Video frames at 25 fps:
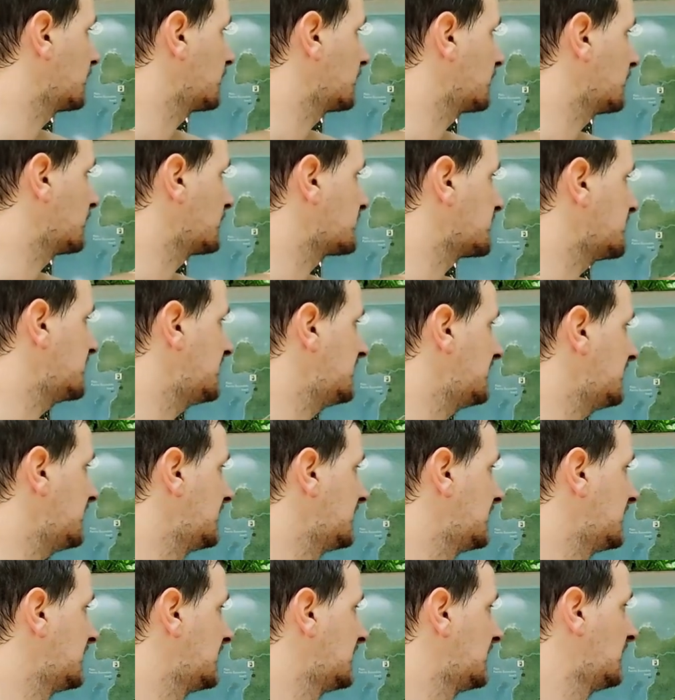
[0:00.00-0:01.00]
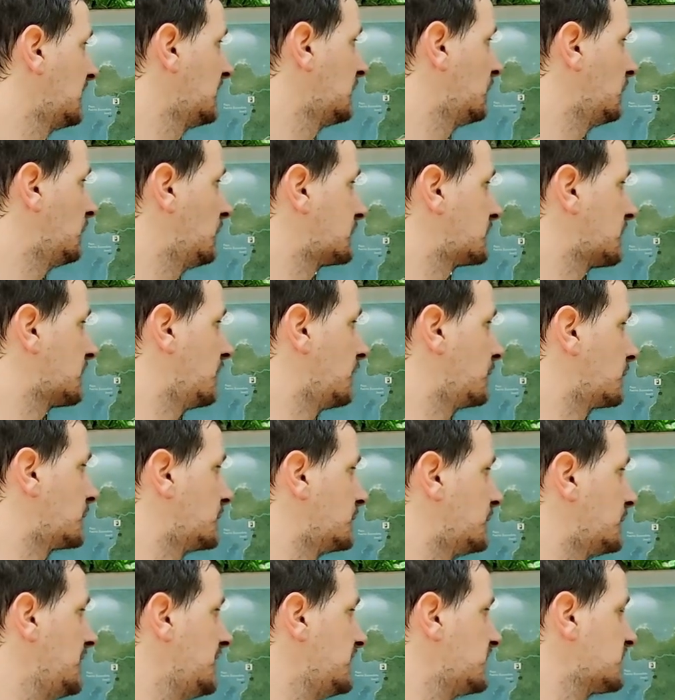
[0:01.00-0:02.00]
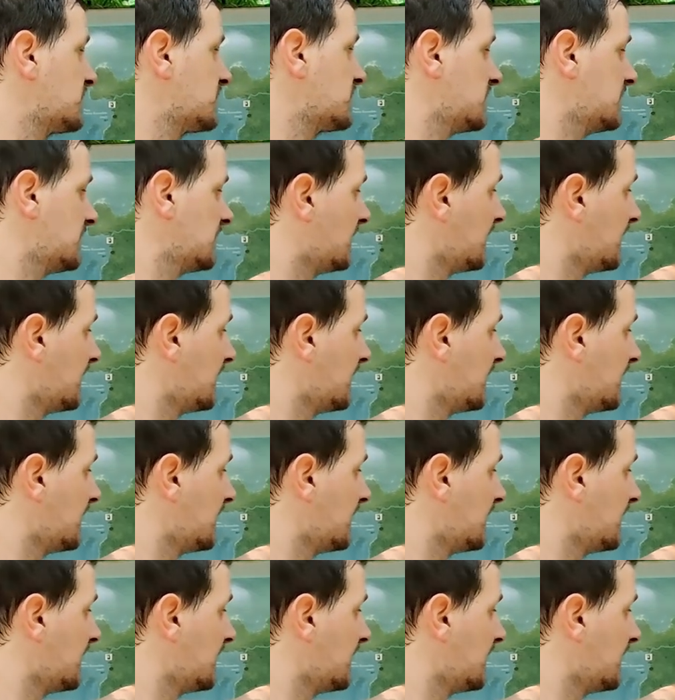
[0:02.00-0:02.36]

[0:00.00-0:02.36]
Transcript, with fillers: go across here, which comes the beach,